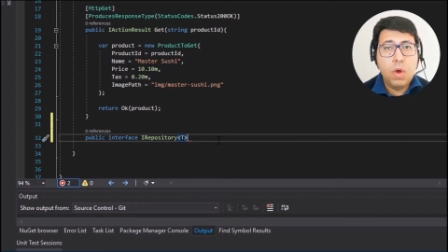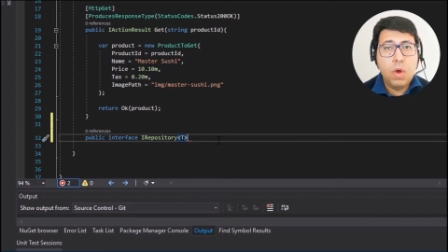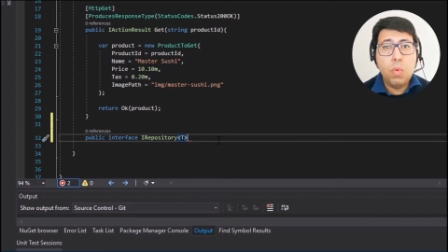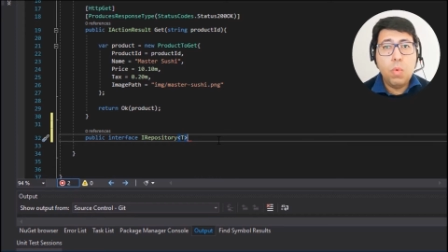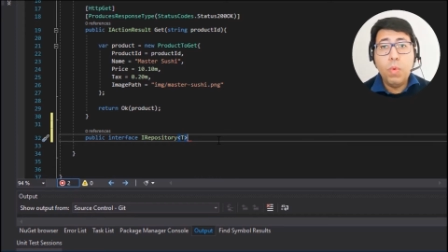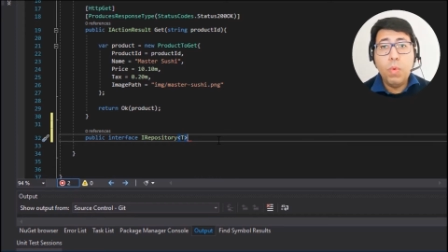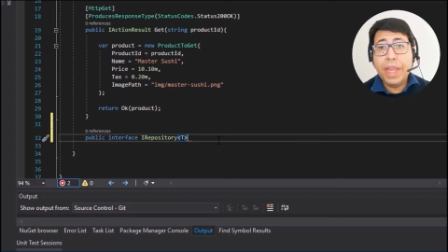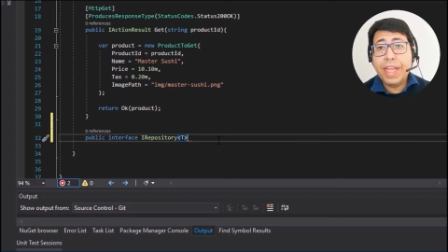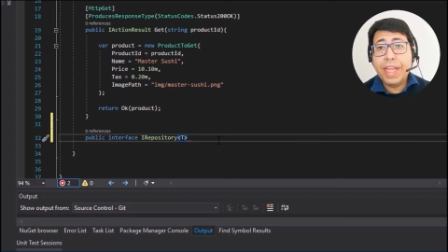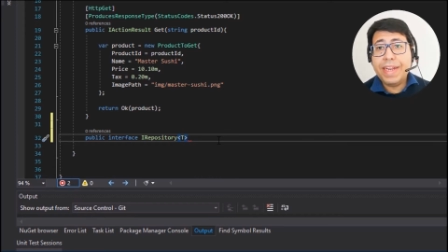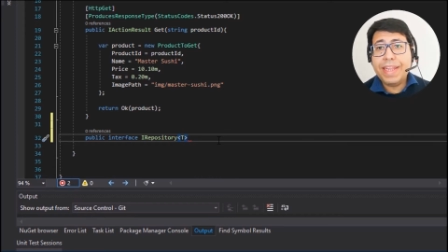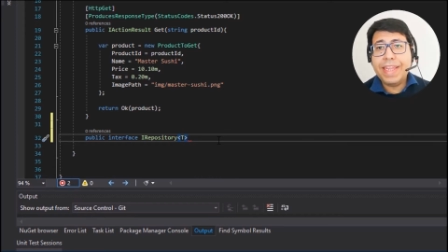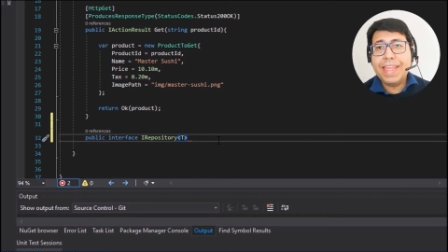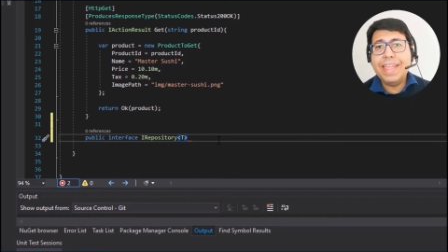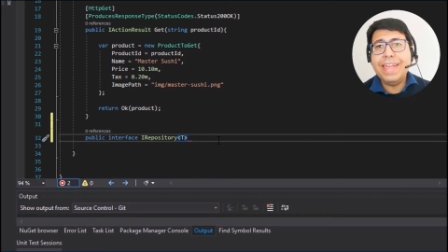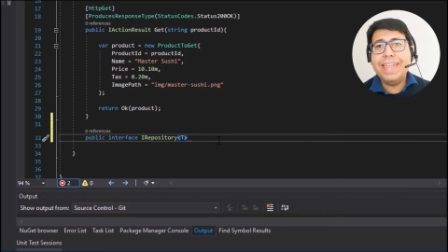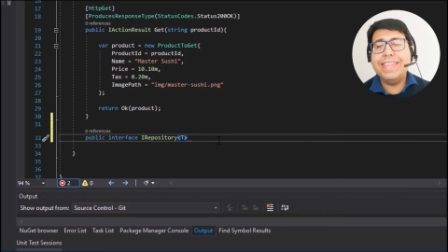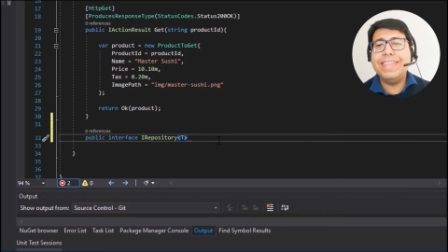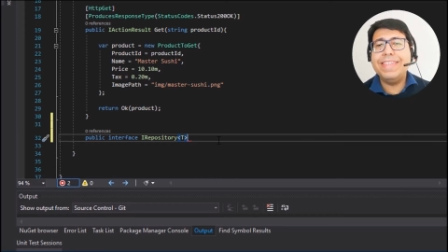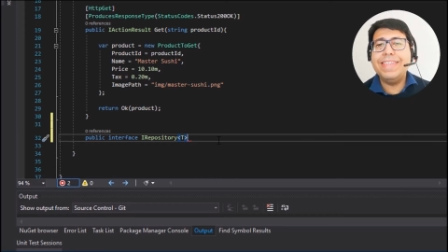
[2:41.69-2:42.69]
when
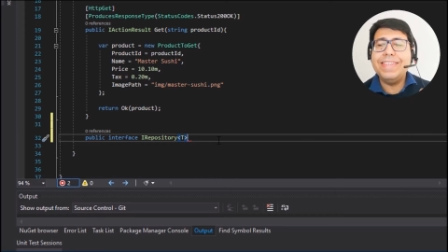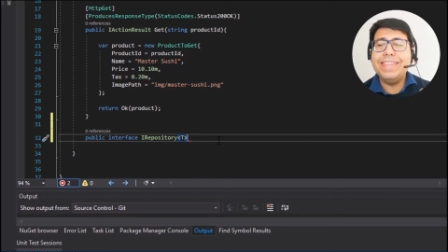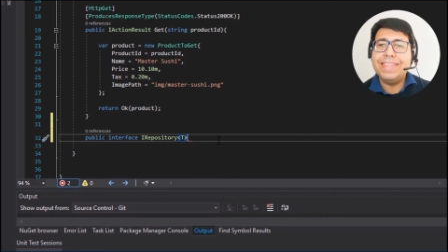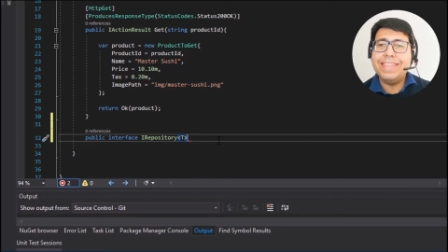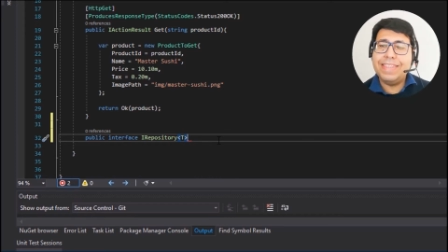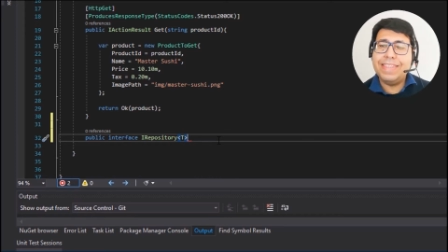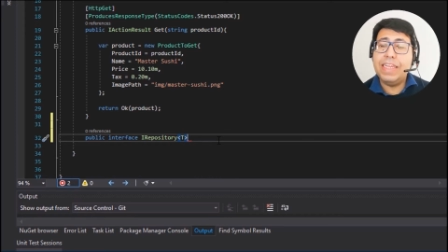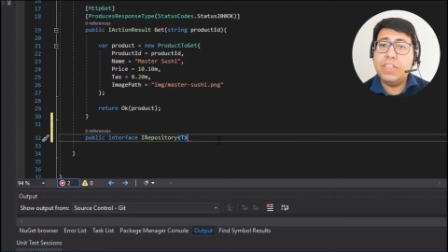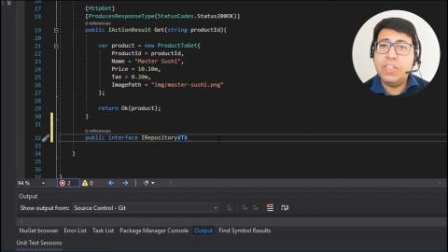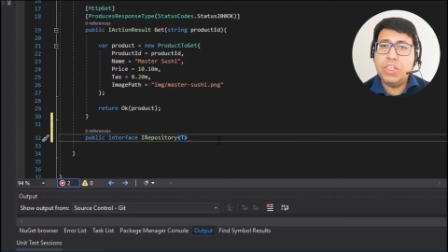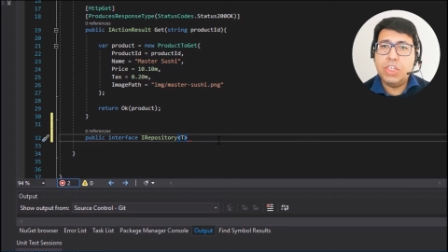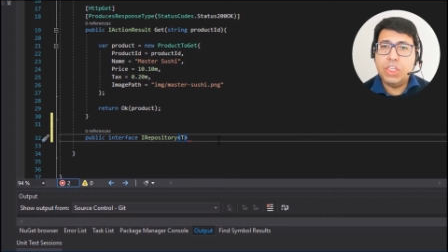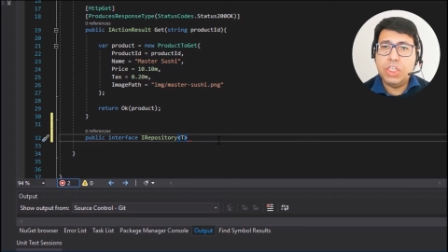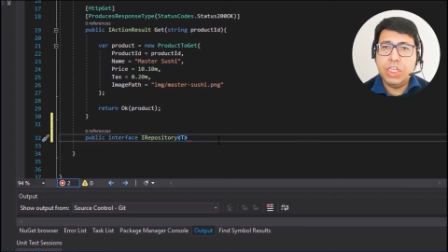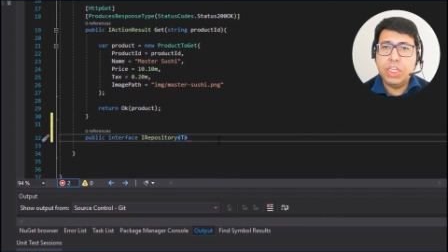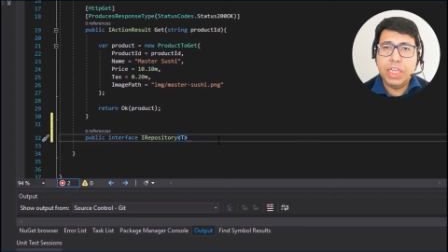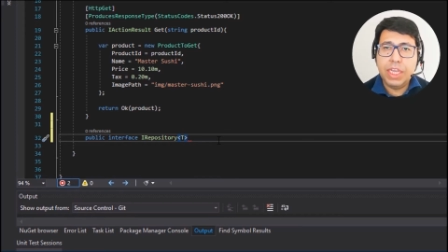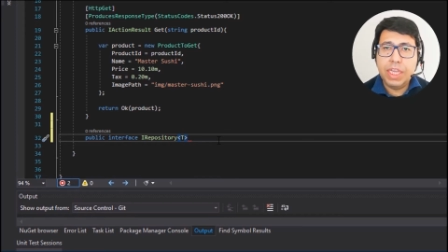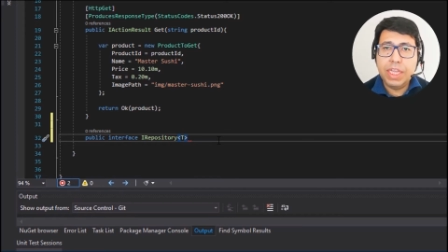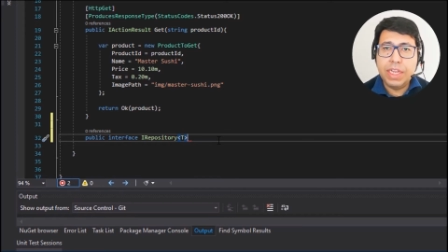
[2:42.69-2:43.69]
it is
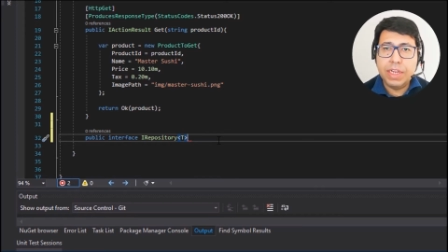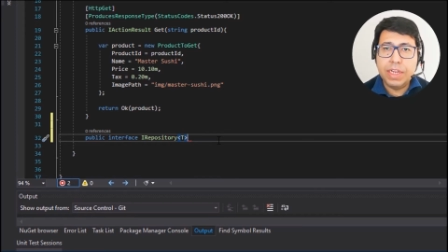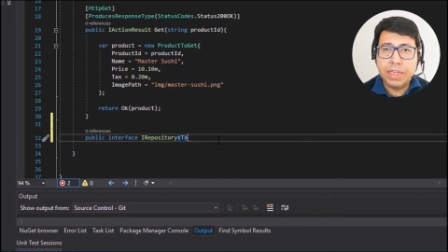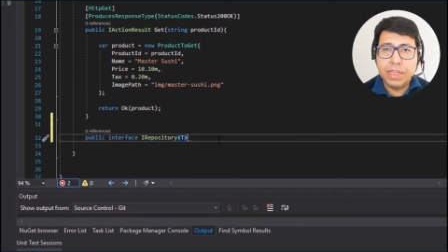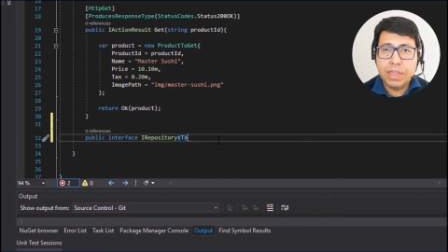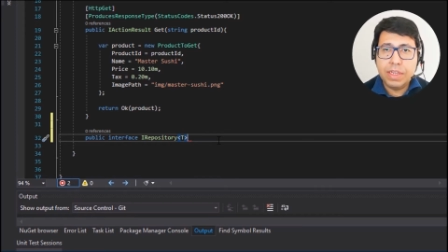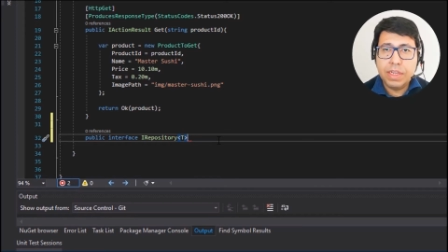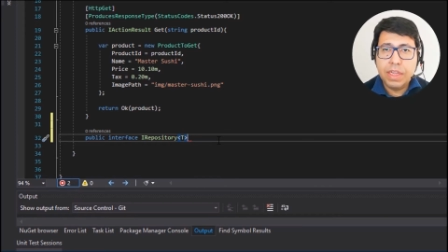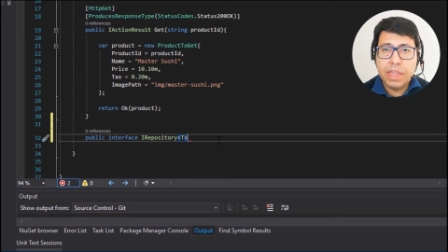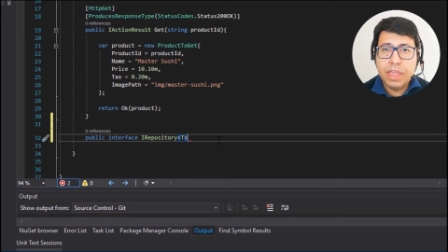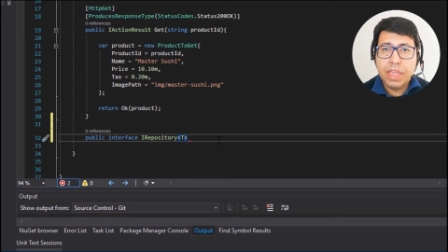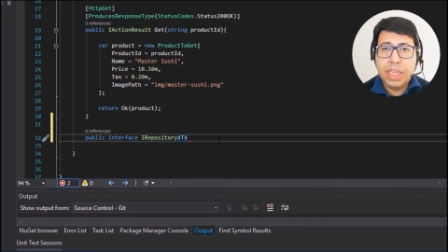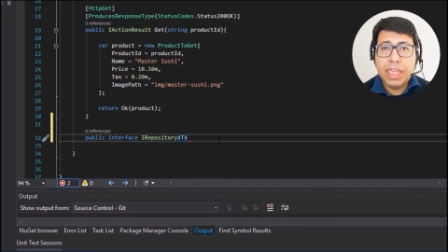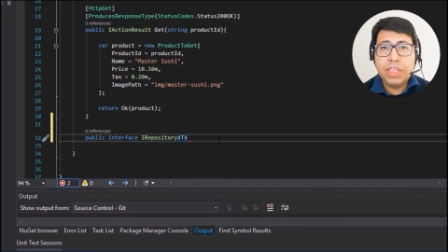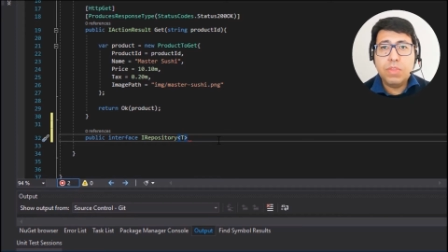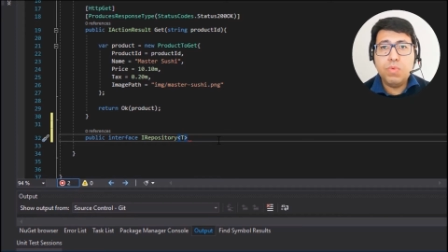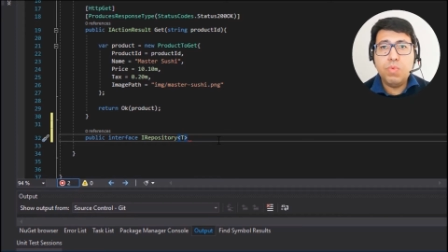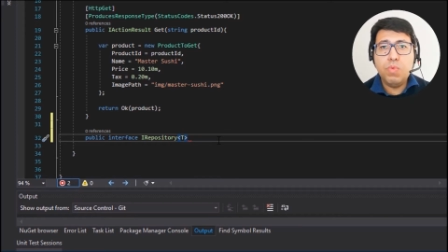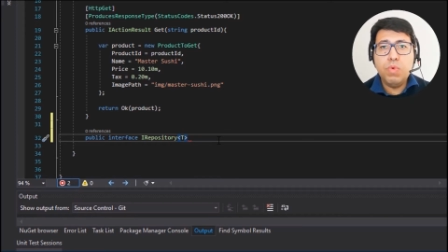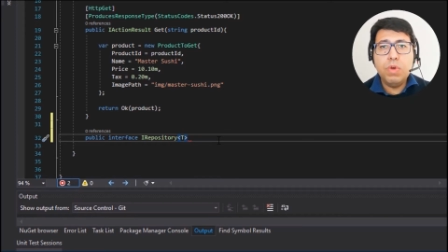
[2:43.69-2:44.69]
instantiated, it
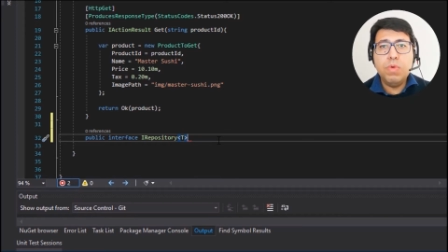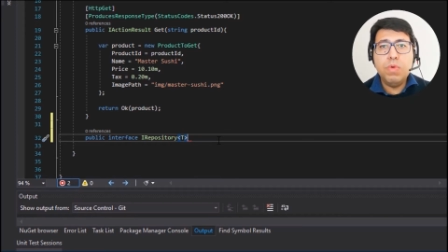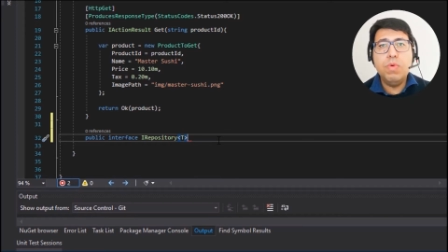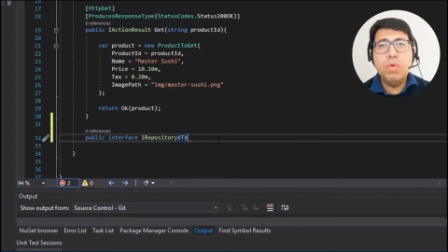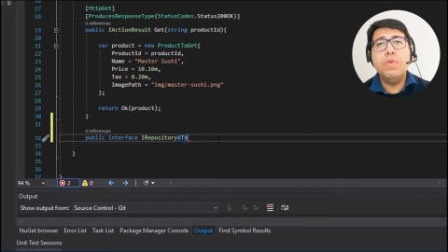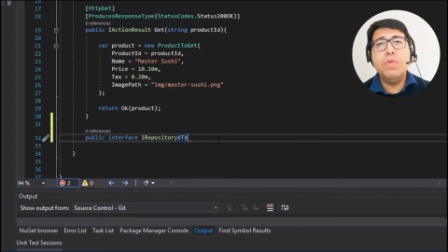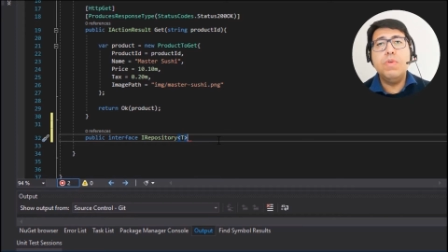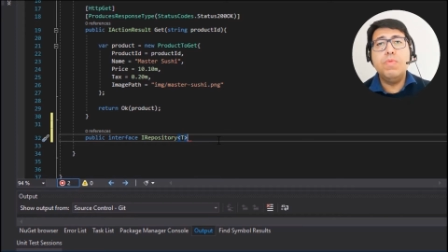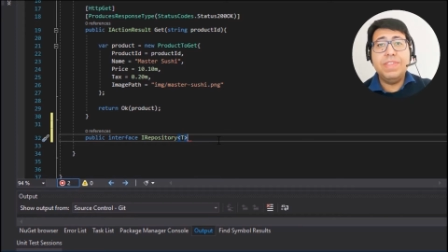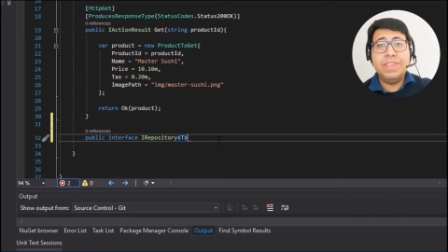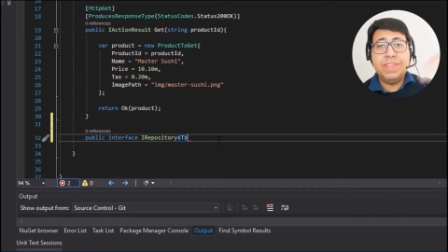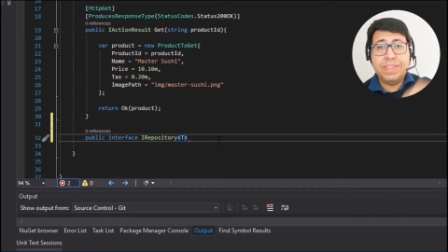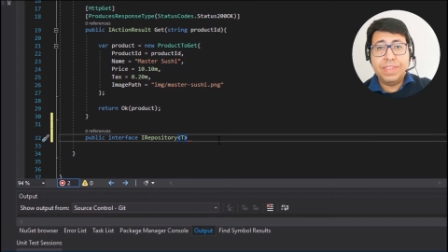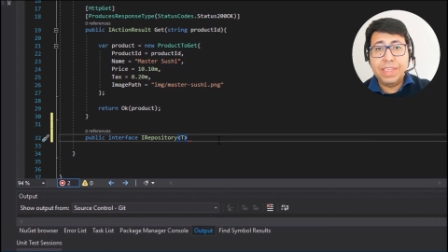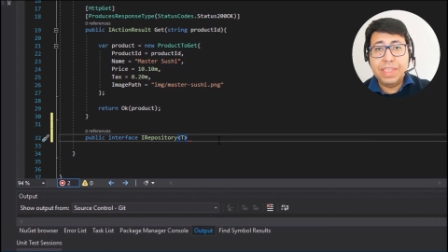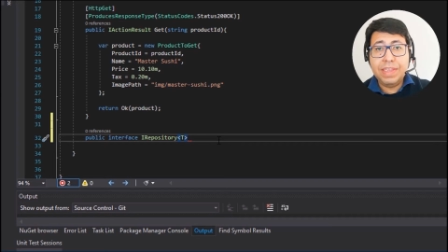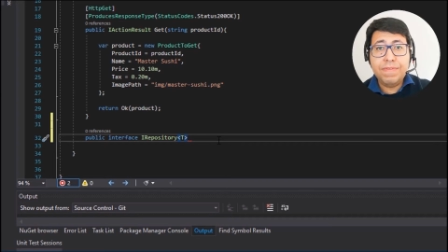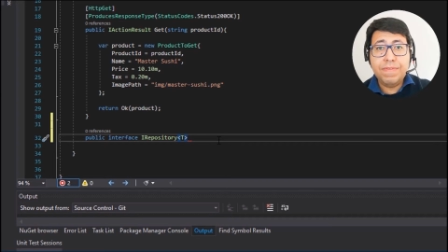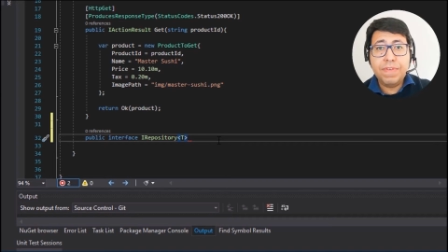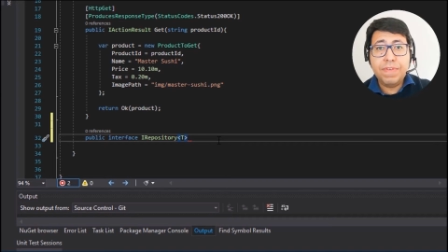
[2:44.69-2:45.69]
will
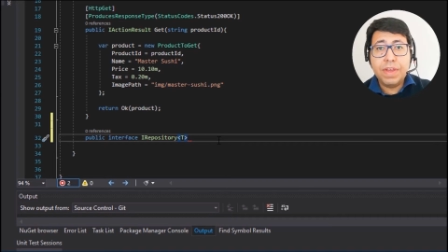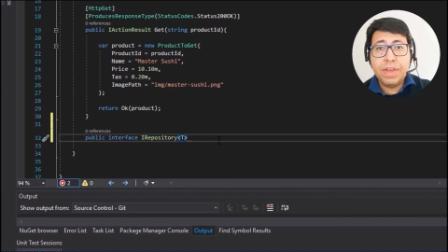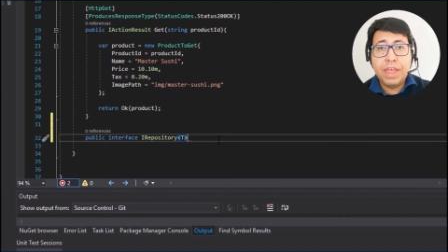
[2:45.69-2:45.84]
receive